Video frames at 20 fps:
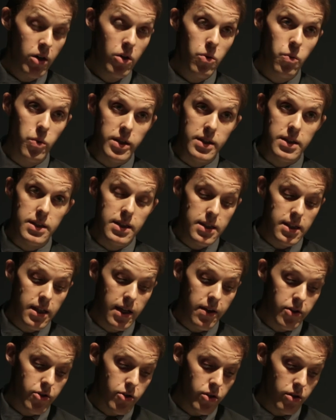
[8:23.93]
One is
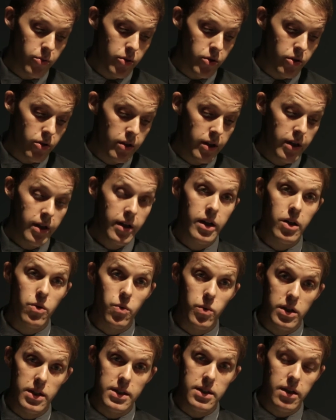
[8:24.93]
inside the terminal, and
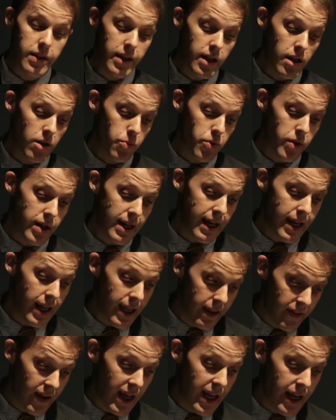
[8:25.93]
one is on the
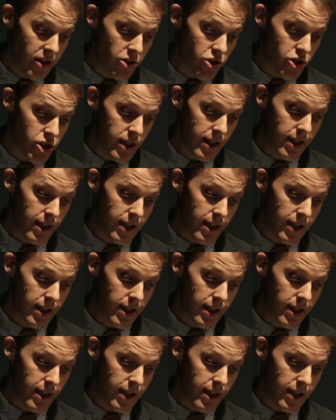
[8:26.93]
airport's edge.